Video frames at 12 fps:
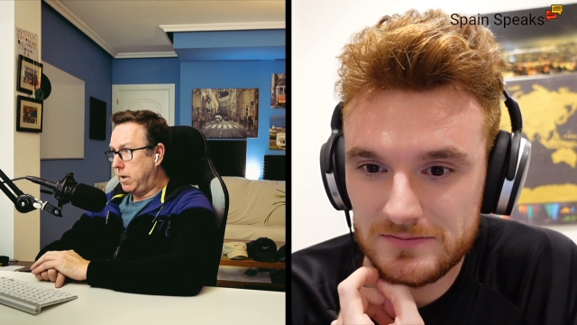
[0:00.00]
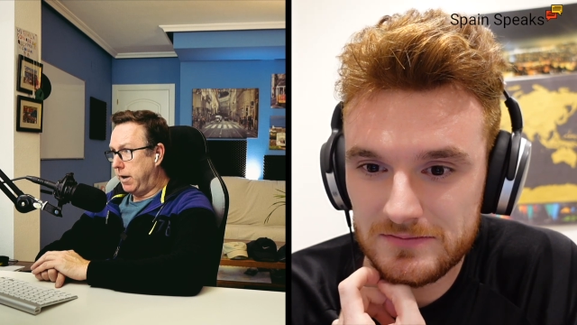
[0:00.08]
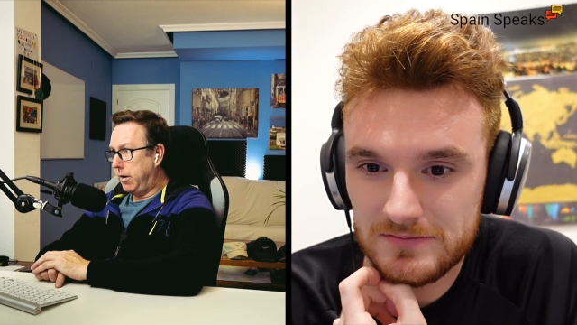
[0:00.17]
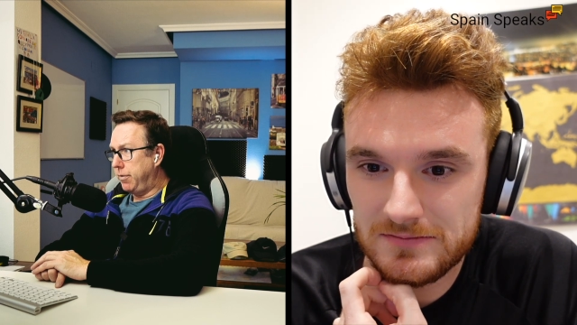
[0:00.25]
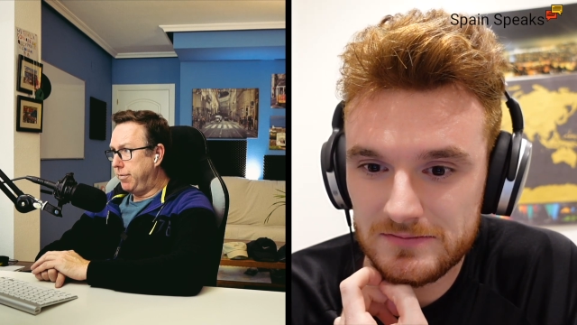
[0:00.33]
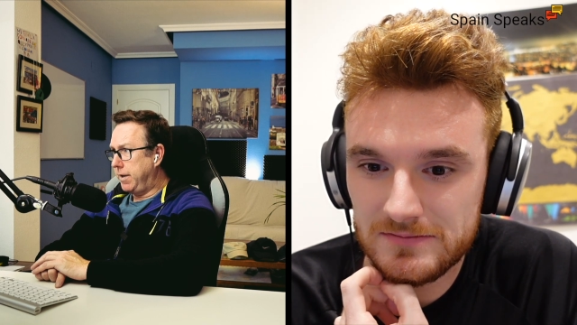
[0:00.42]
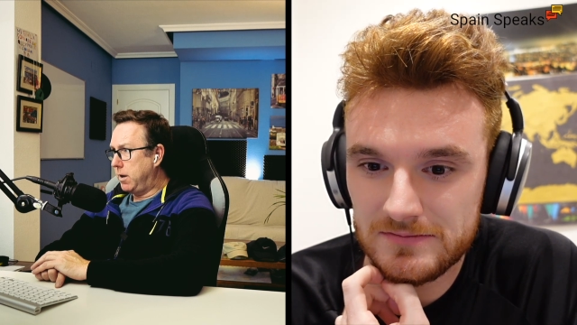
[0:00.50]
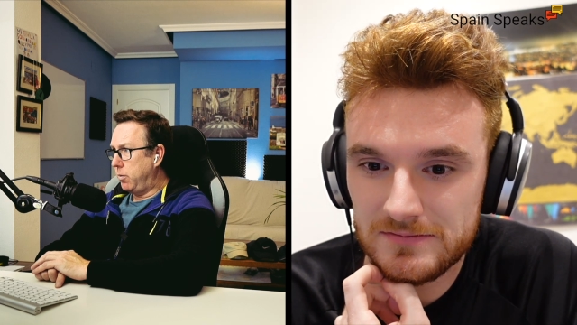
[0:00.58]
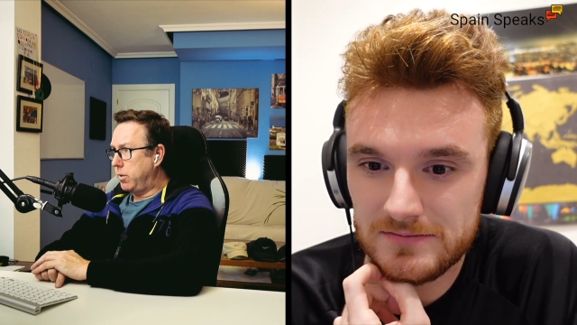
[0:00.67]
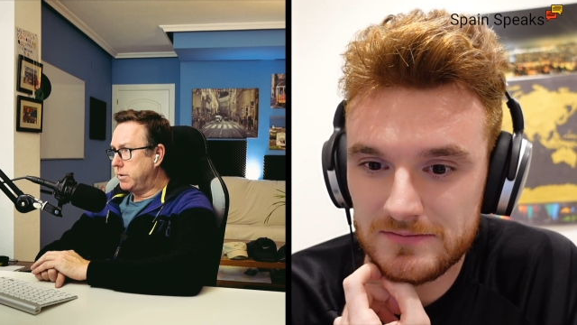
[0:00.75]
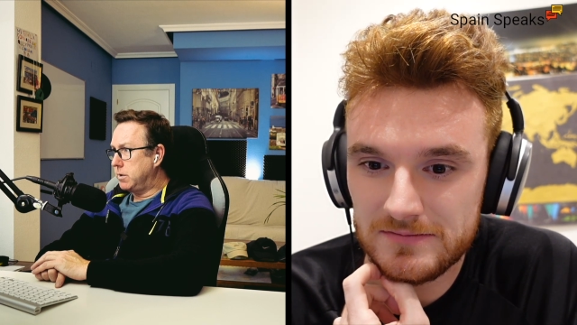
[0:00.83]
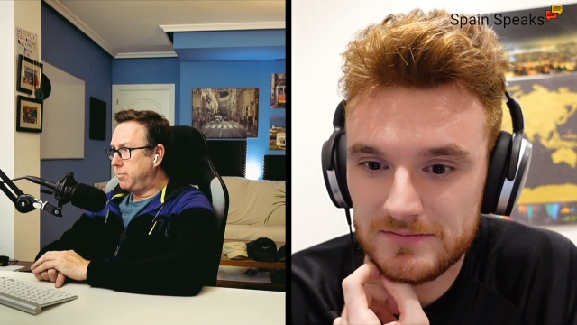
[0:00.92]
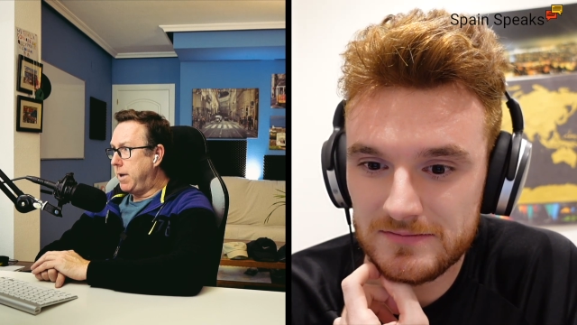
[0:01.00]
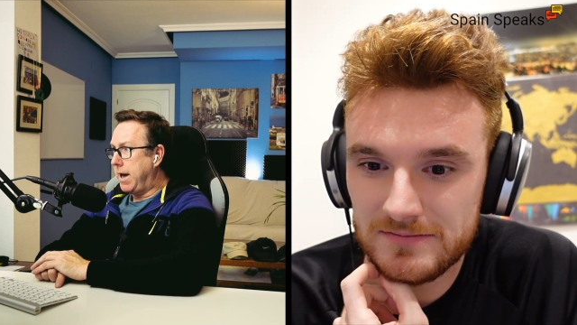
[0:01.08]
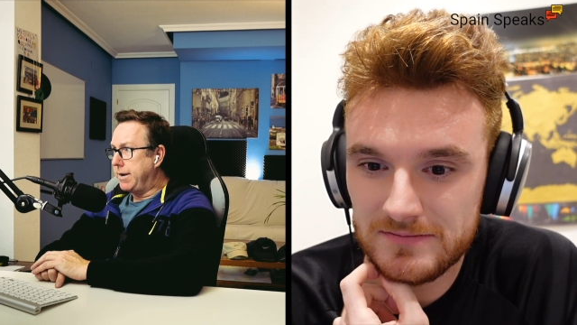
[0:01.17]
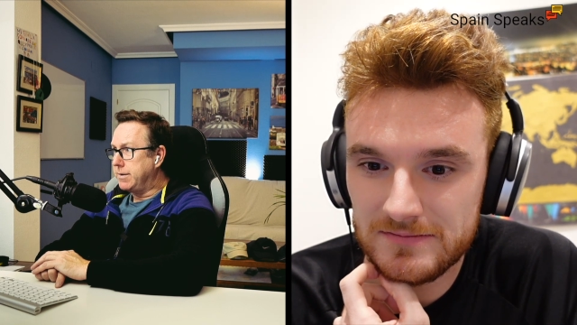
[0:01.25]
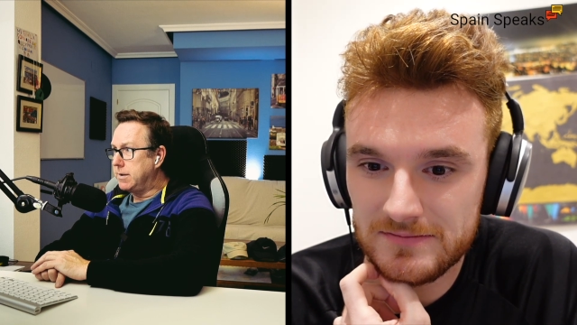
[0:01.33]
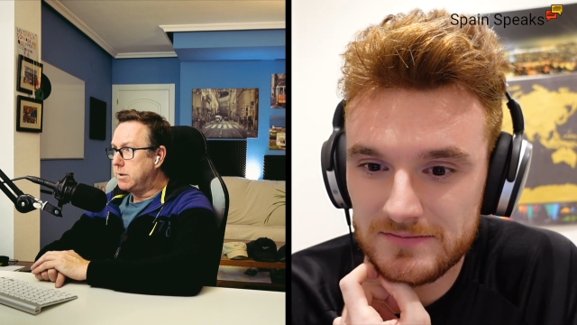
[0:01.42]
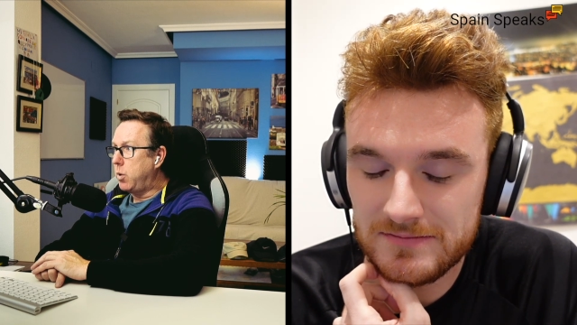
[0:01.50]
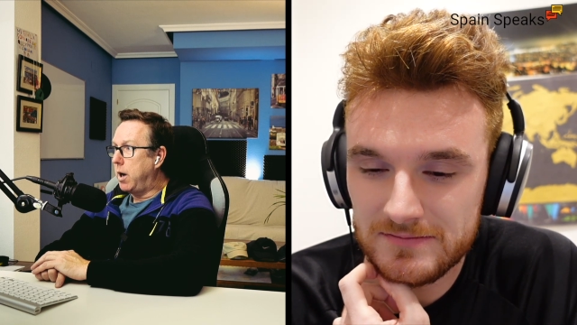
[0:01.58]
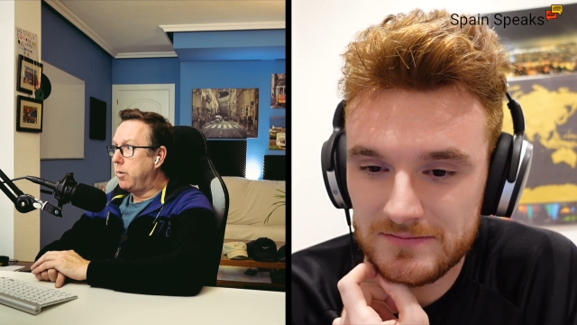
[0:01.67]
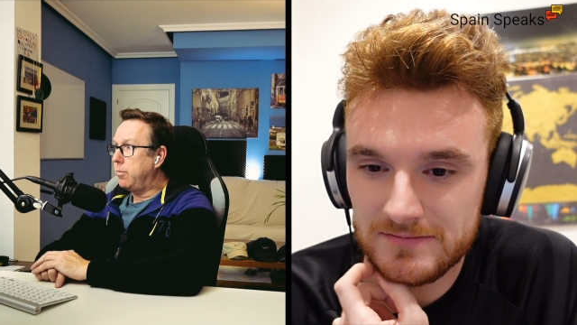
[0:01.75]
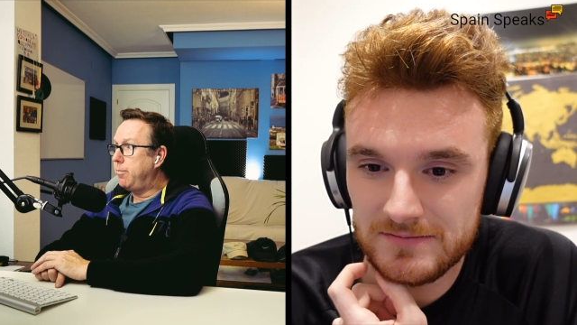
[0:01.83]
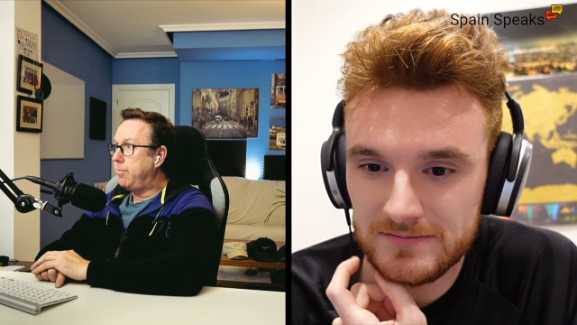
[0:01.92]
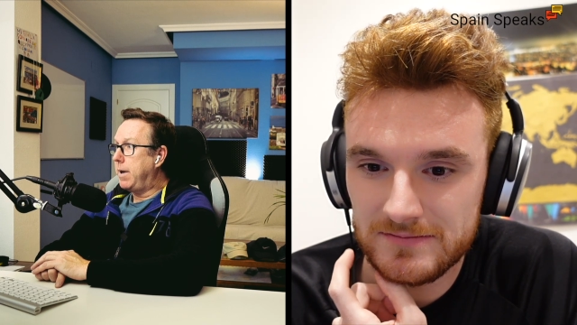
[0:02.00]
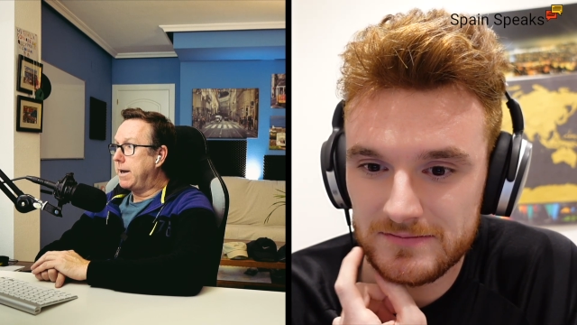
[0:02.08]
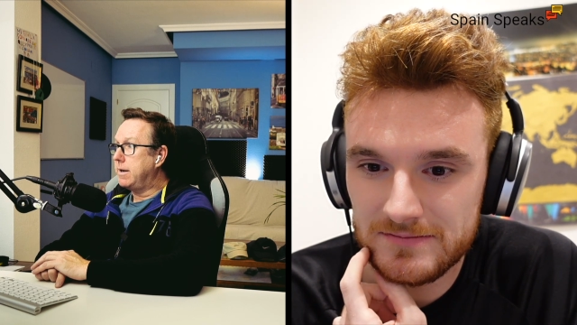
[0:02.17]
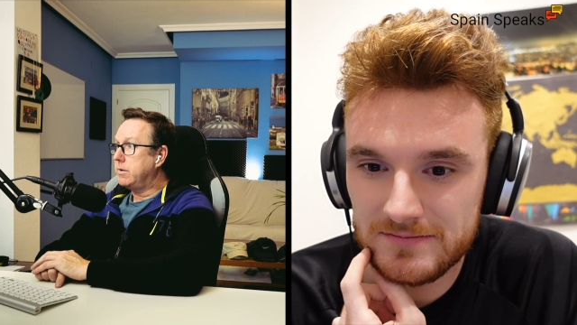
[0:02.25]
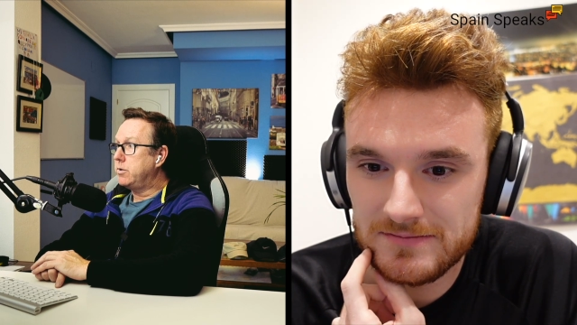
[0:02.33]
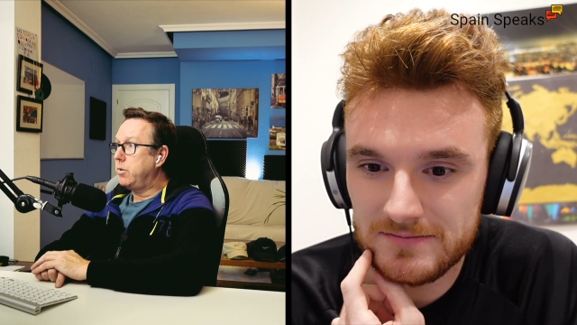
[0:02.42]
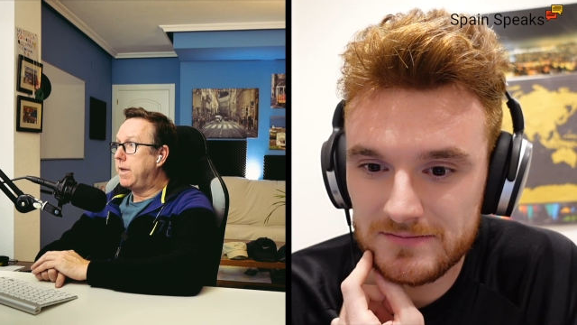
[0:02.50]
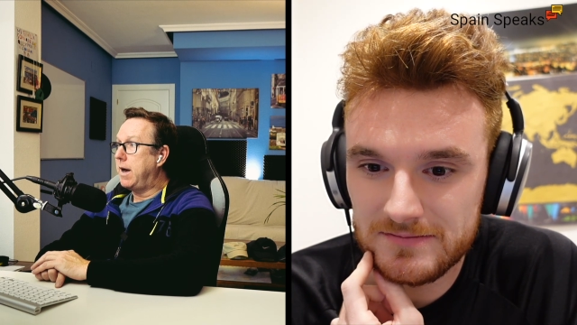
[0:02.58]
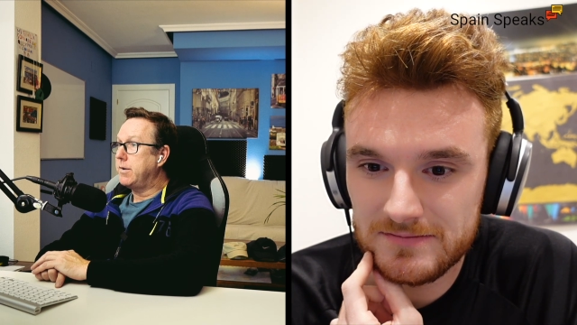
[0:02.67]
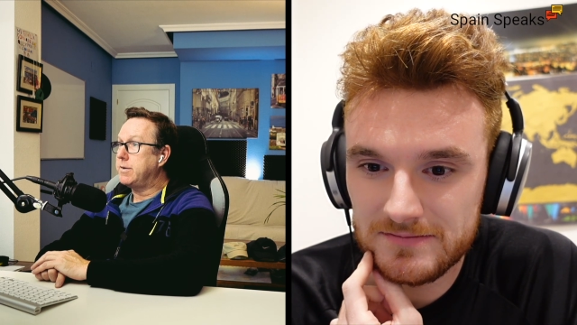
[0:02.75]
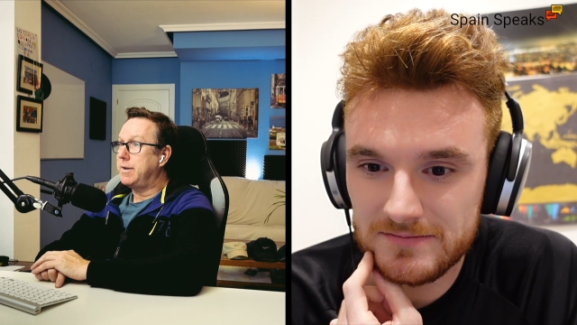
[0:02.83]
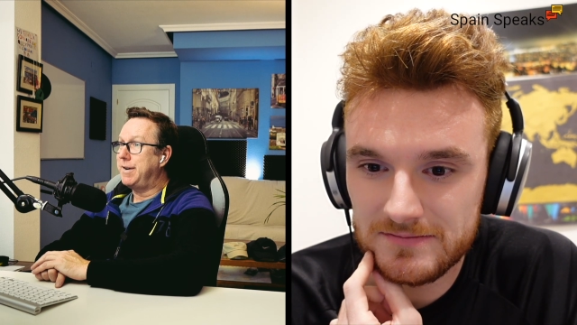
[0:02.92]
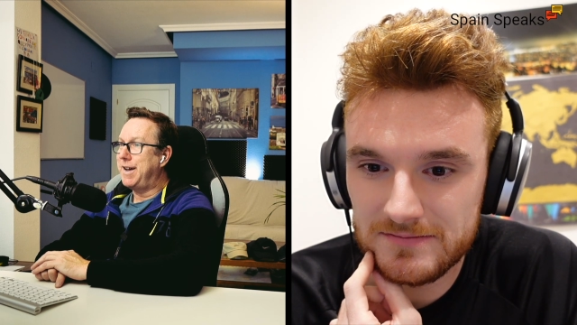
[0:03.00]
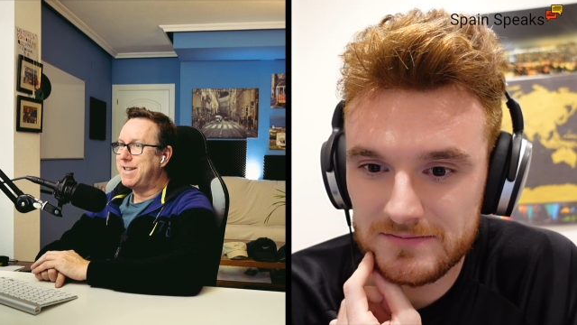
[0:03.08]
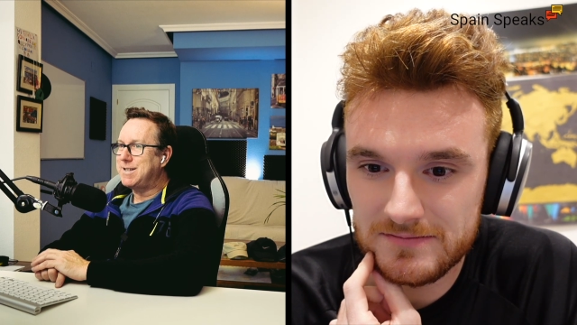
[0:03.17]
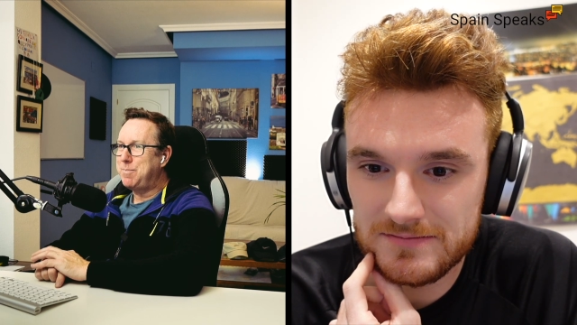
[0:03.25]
Speaker 1: I don't think it was as bad as this one back in 2008,